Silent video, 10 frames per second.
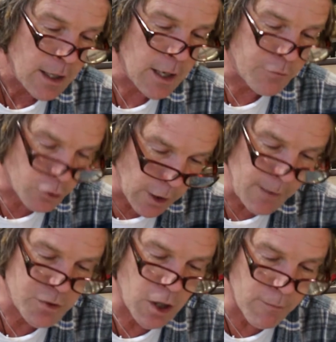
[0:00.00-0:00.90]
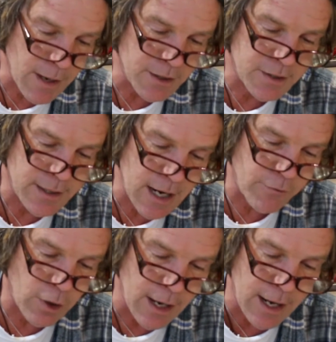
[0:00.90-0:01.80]
If dreams are meant to
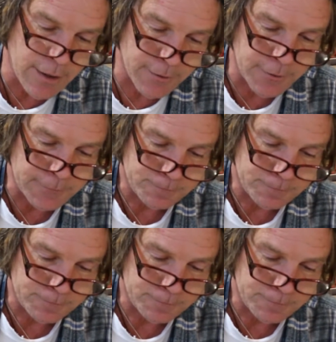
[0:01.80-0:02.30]
never end,